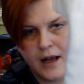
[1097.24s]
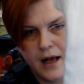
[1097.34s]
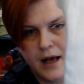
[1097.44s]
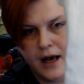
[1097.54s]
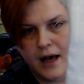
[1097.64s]

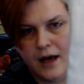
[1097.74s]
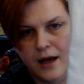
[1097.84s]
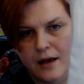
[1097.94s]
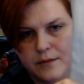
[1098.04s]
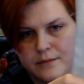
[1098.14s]

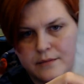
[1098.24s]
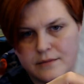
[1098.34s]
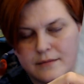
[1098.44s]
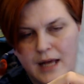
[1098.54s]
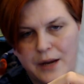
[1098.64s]

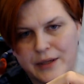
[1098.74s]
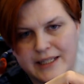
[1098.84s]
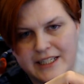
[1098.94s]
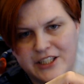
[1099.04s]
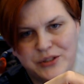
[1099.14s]
I
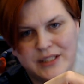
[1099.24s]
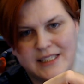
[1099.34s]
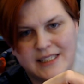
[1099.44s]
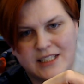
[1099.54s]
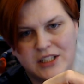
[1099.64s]
really enjoyed
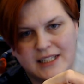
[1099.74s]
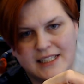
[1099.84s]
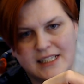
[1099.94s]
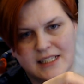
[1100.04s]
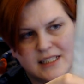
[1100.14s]
stitching this.